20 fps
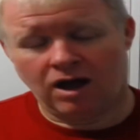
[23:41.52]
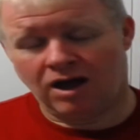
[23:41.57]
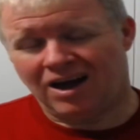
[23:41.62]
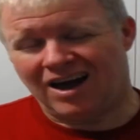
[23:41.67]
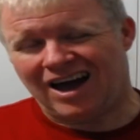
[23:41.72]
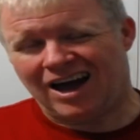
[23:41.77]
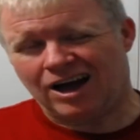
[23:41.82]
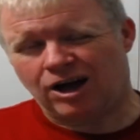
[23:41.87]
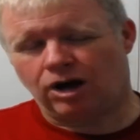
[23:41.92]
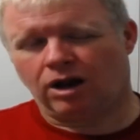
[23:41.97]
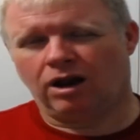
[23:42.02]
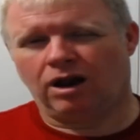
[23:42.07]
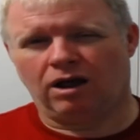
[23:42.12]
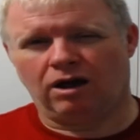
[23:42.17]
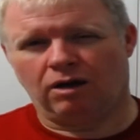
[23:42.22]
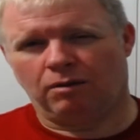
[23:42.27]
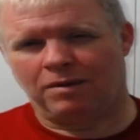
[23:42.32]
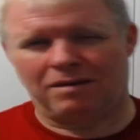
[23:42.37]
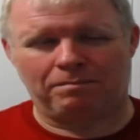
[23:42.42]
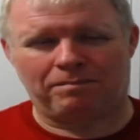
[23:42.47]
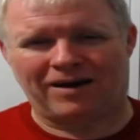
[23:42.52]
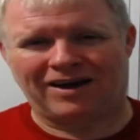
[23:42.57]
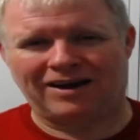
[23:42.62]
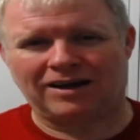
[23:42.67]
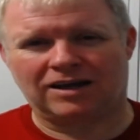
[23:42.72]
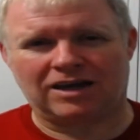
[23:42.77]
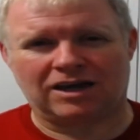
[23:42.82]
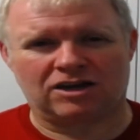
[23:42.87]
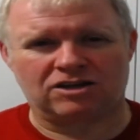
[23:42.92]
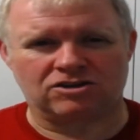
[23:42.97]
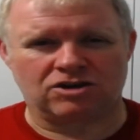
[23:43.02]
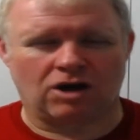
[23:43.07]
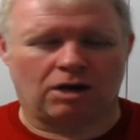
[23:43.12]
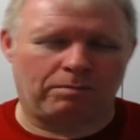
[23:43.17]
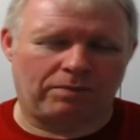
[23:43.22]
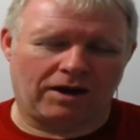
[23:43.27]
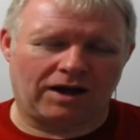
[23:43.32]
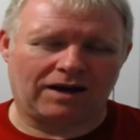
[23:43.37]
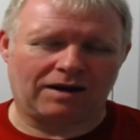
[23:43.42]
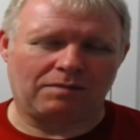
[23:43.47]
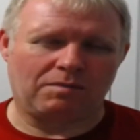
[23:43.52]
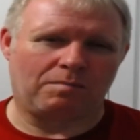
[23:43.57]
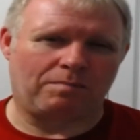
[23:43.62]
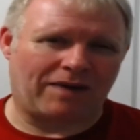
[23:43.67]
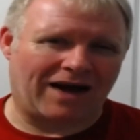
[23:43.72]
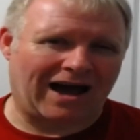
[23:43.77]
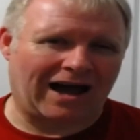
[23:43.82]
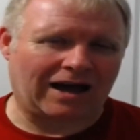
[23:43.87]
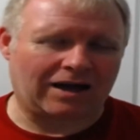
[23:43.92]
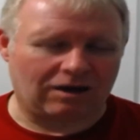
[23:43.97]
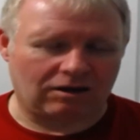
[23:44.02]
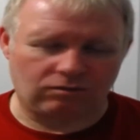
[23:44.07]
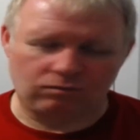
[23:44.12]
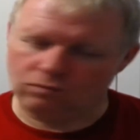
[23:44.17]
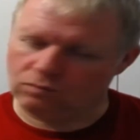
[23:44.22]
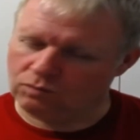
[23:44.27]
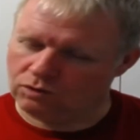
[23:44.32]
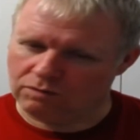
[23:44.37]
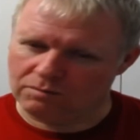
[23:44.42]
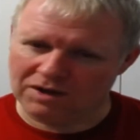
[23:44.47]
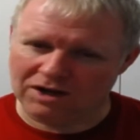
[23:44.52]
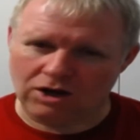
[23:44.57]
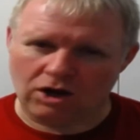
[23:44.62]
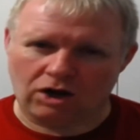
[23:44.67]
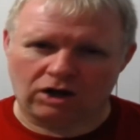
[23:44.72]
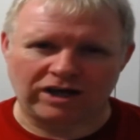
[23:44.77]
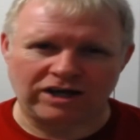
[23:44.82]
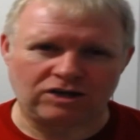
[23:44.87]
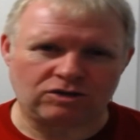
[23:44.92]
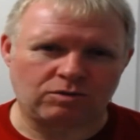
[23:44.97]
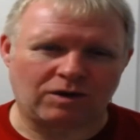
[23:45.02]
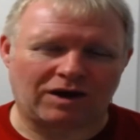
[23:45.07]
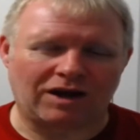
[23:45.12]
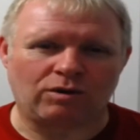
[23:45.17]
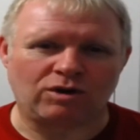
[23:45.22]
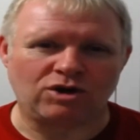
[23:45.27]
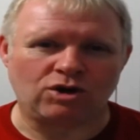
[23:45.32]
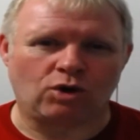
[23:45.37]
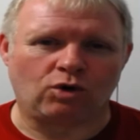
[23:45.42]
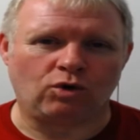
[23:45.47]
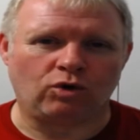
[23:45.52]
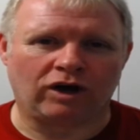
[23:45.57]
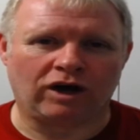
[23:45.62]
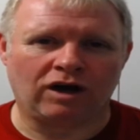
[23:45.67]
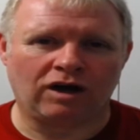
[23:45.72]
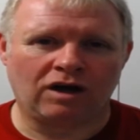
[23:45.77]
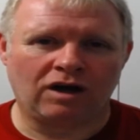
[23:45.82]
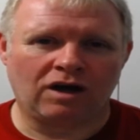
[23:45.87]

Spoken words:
I got a little bit panicky because I got pain in my back, and one of my colleagues when I was younger,